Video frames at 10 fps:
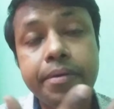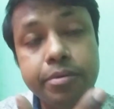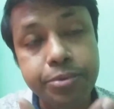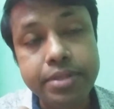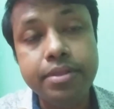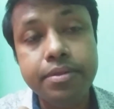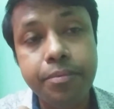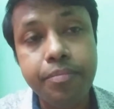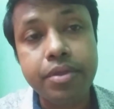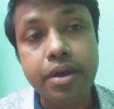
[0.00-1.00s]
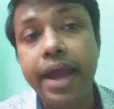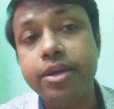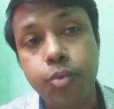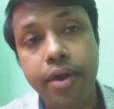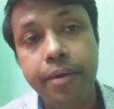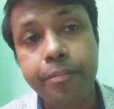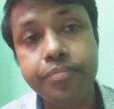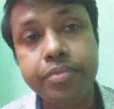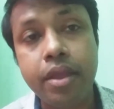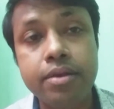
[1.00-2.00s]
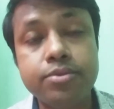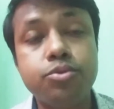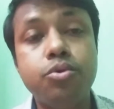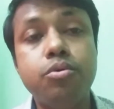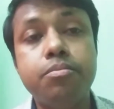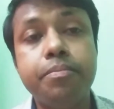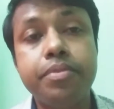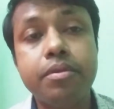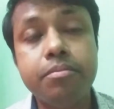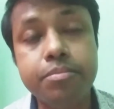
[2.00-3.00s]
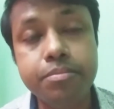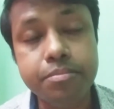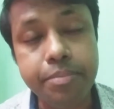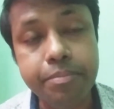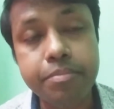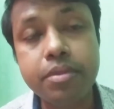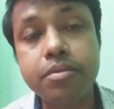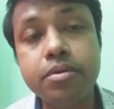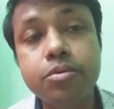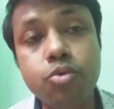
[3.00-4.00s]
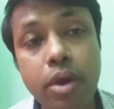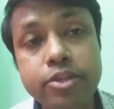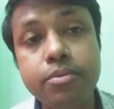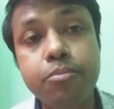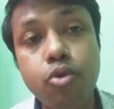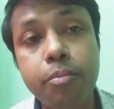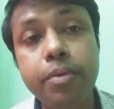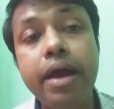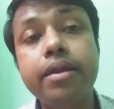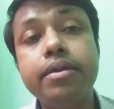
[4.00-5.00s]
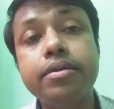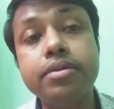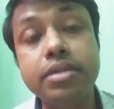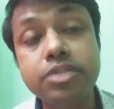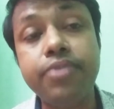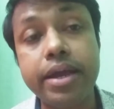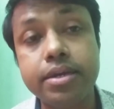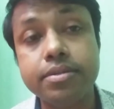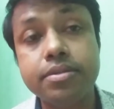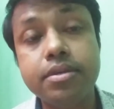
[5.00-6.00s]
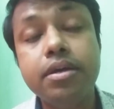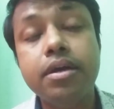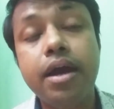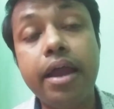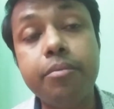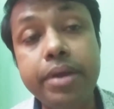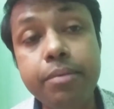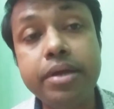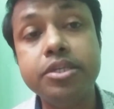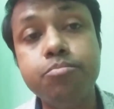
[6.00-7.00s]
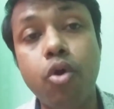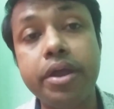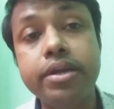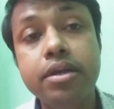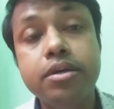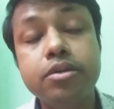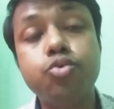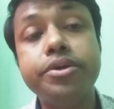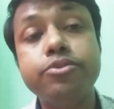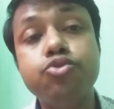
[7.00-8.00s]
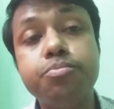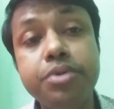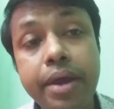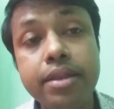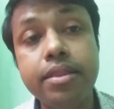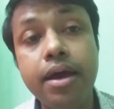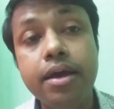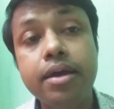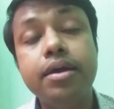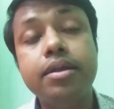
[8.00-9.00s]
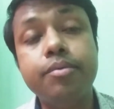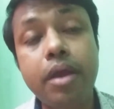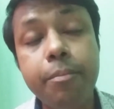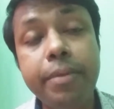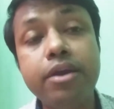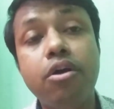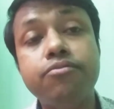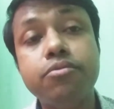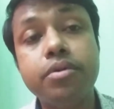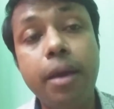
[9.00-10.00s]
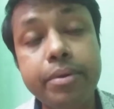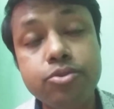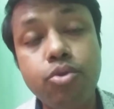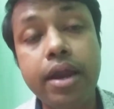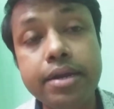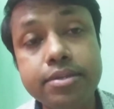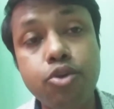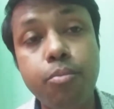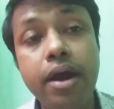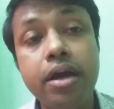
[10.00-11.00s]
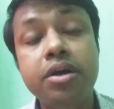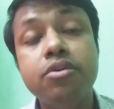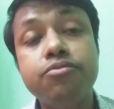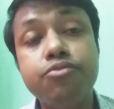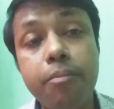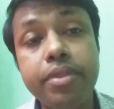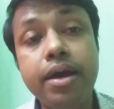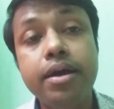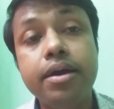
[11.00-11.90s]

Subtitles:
with right way. So, knowledge of the proper risk factors are very much important so as to prevent the development of hepatocellular carcinoma from the